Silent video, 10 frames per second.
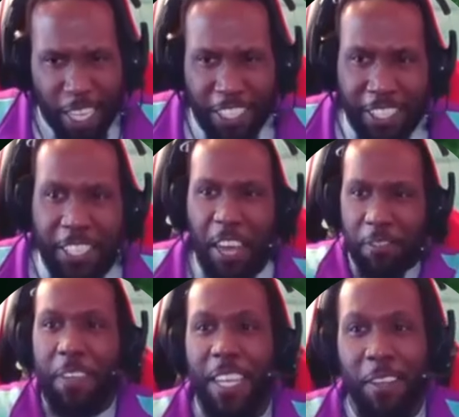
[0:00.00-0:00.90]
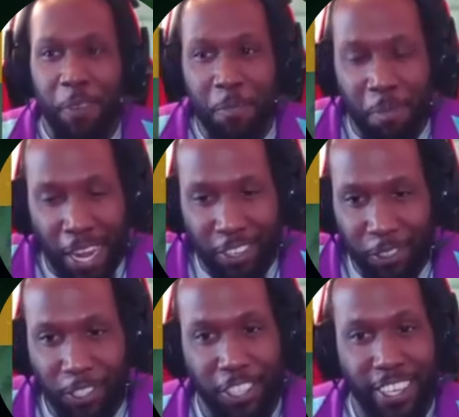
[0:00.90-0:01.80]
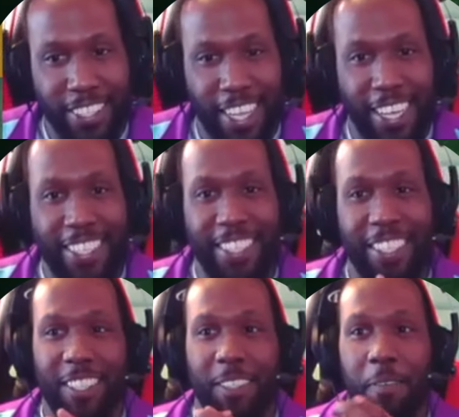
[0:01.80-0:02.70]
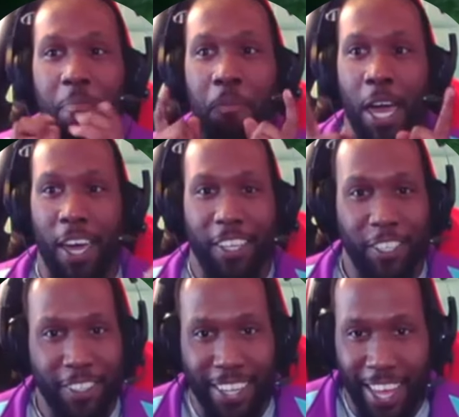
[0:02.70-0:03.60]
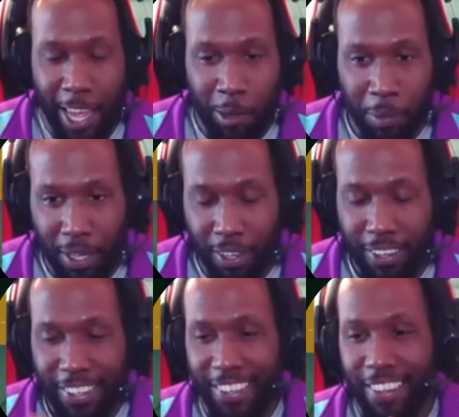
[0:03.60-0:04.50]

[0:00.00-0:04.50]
By stuffing it with microtransactions. Modern gaming.